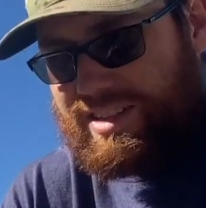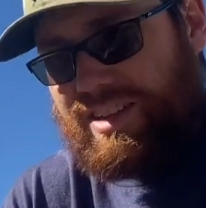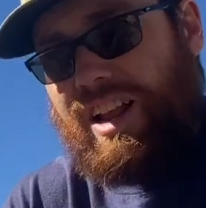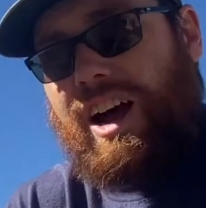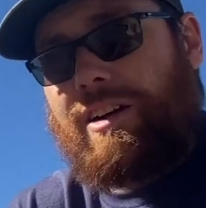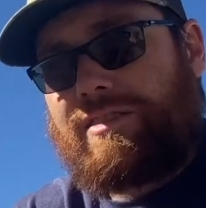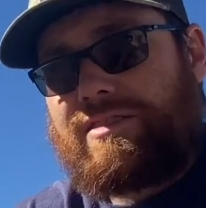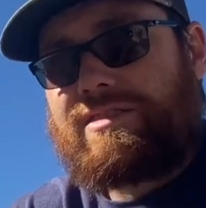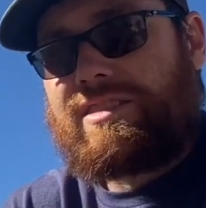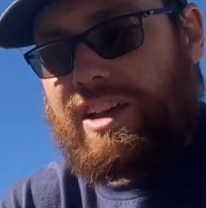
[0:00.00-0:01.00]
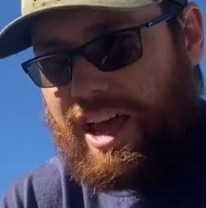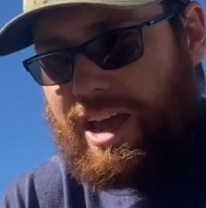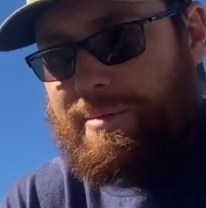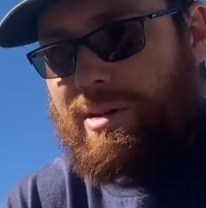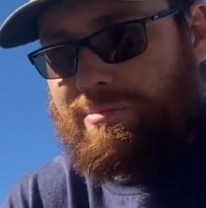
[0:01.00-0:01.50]
a
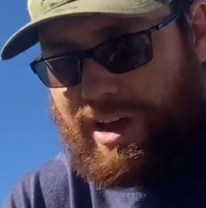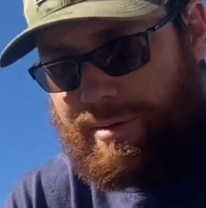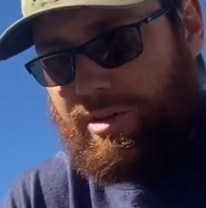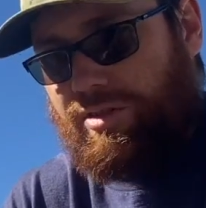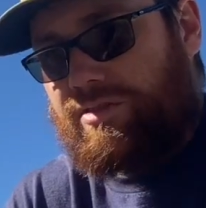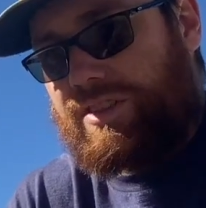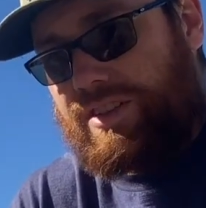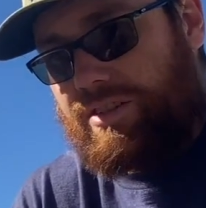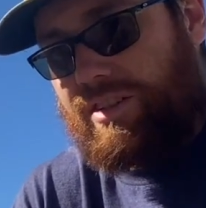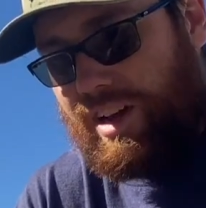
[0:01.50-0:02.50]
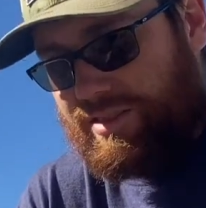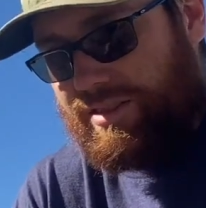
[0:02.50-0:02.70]
non-game mammal, so you're allowed to